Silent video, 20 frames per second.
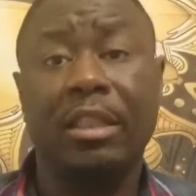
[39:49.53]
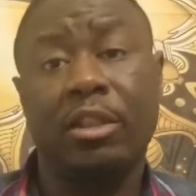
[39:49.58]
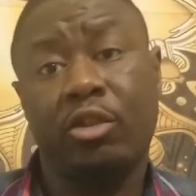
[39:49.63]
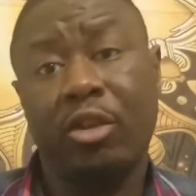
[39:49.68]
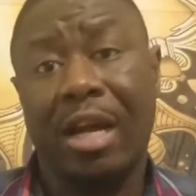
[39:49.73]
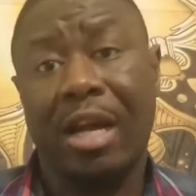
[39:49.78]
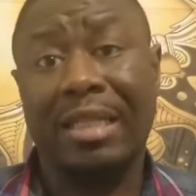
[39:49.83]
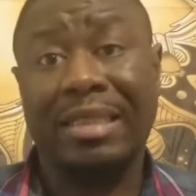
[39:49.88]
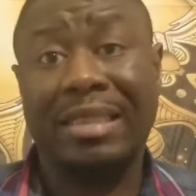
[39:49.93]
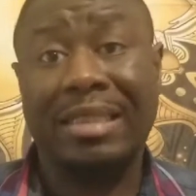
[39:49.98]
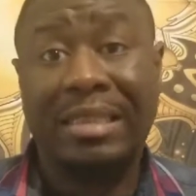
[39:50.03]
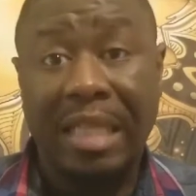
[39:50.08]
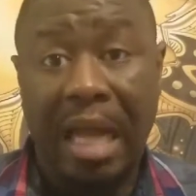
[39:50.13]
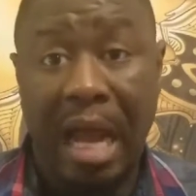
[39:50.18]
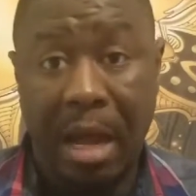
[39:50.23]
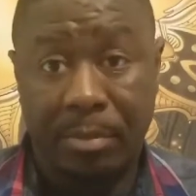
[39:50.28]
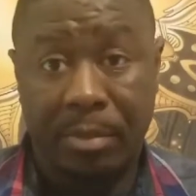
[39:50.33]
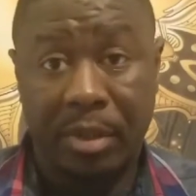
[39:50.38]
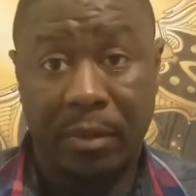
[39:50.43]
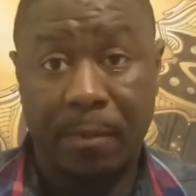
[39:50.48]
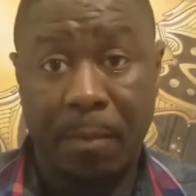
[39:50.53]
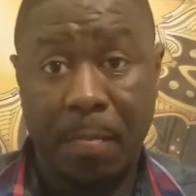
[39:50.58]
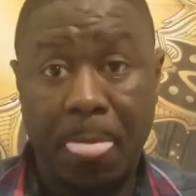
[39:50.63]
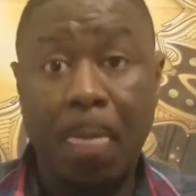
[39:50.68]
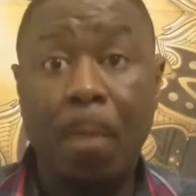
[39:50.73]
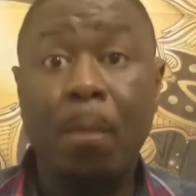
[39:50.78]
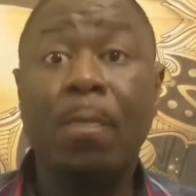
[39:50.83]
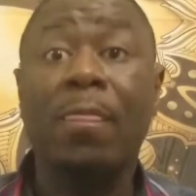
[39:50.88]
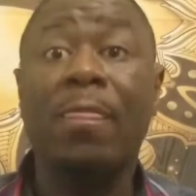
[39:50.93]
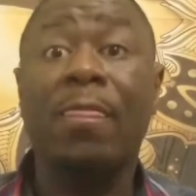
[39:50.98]
to try to stop it.
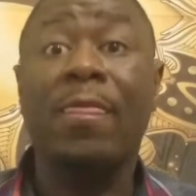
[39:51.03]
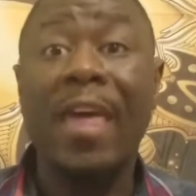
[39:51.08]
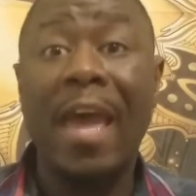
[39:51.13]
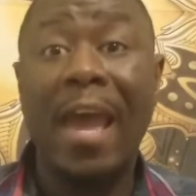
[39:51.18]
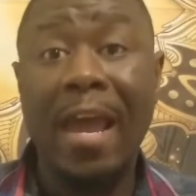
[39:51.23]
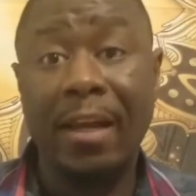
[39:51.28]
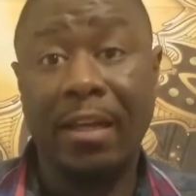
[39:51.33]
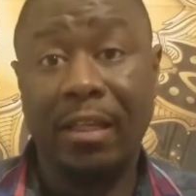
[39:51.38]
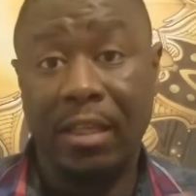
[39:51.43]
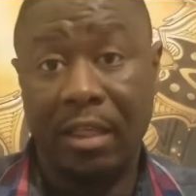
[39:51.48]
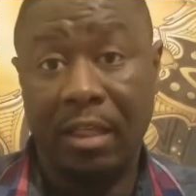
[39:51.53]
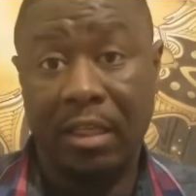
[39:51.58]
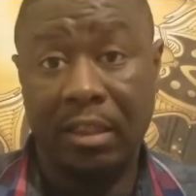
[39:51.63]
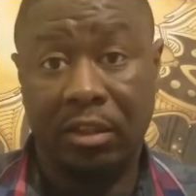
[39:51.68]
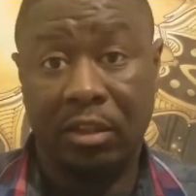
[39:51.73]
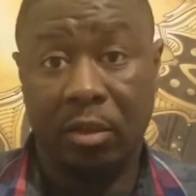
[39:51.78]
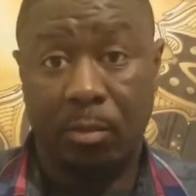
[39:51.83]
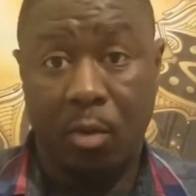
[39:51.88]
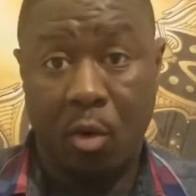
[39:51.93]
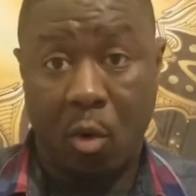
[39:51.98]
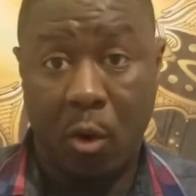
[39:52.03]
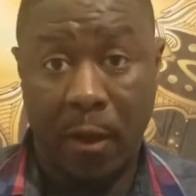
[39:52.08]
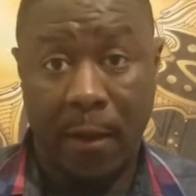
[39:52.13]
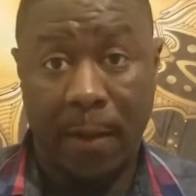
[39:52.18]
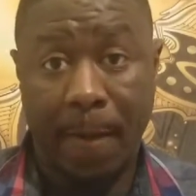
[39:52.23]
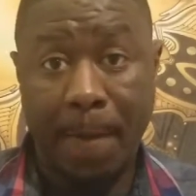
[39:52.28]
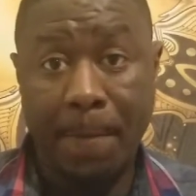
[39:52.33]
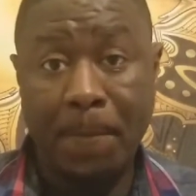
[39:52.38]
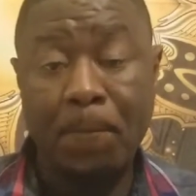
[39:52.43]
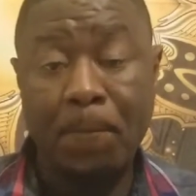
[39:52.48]
That is the point.